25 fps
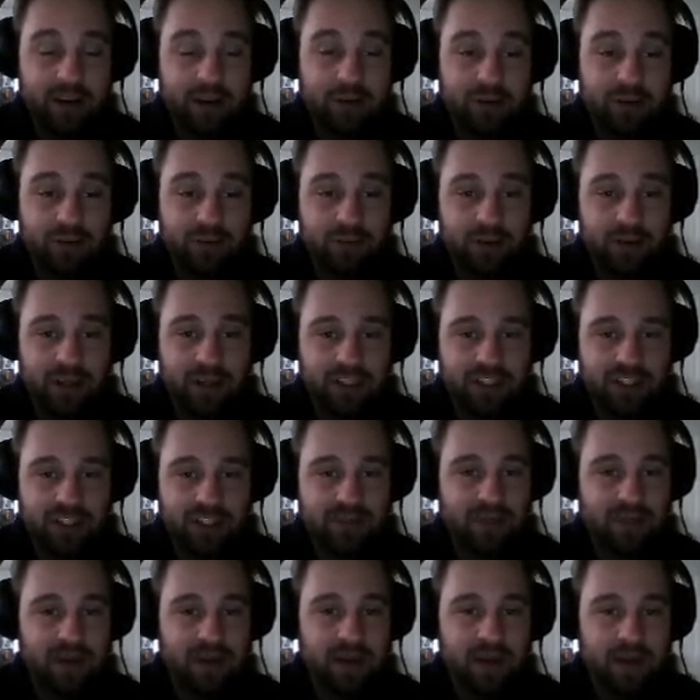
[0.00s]
It was really
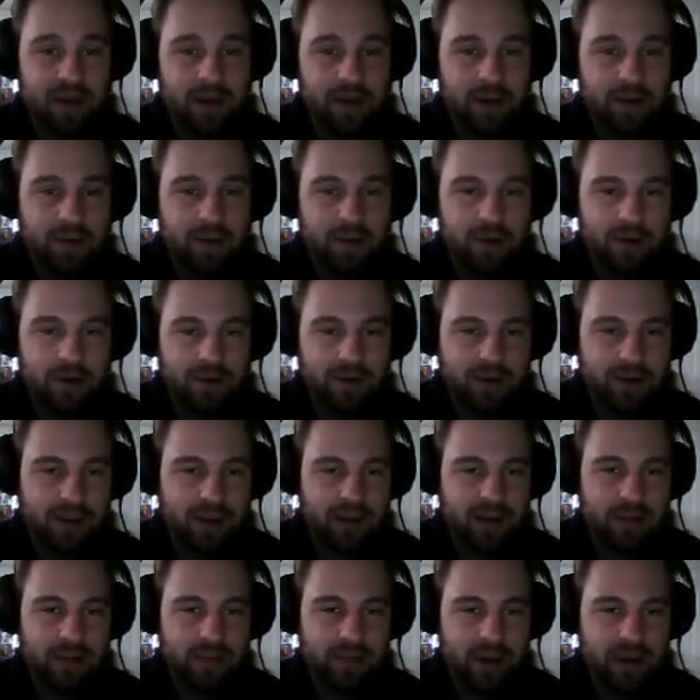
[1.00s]
just, oh
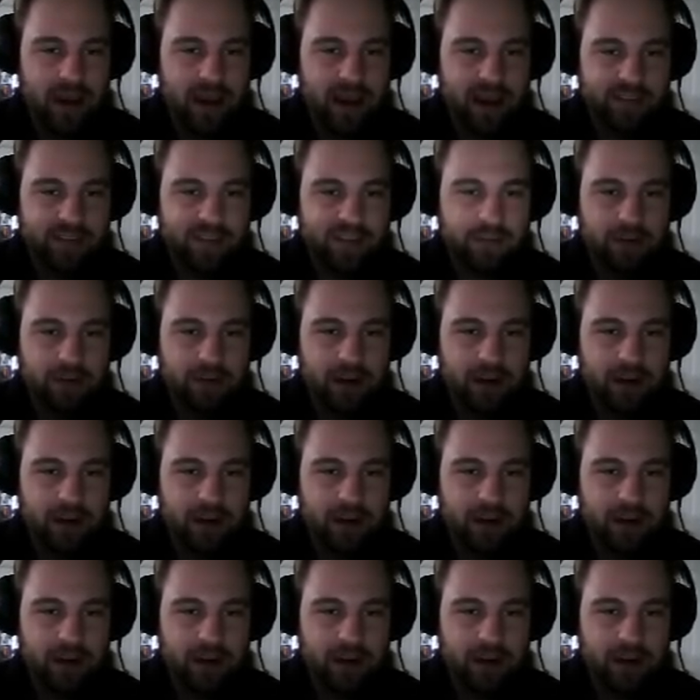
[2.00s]
God, bats,